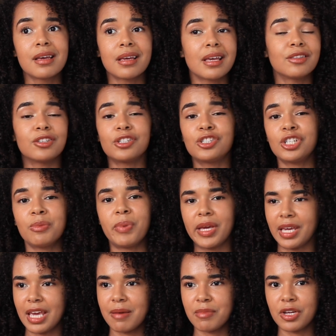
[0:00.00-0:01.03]
in the JPEG
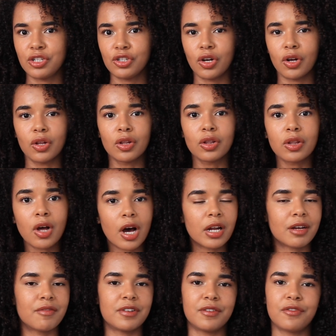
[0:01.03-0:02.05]
image, a lot
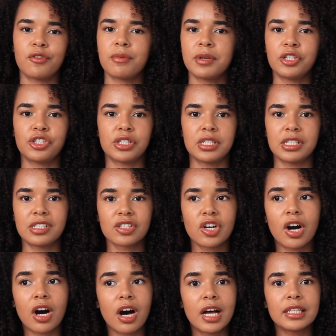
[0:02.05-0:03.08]
of information is
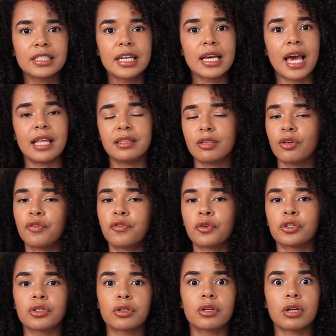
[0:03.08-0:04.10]
gone, and therefore
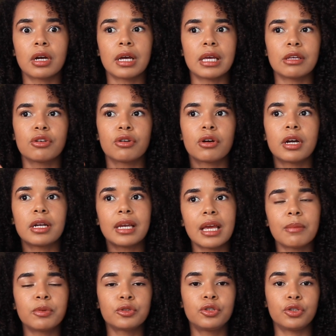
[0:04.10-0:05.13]
you're
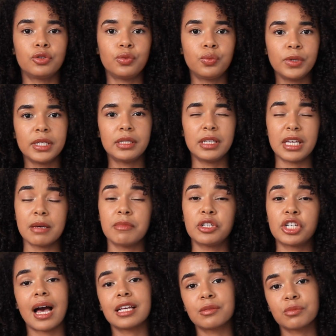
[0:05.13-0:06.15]
unable to tweak the image
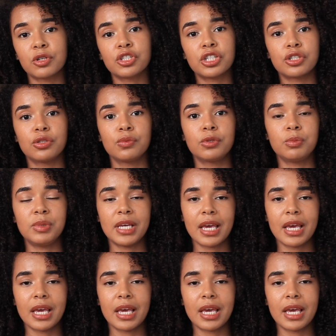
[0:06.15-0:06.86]
as much as you would be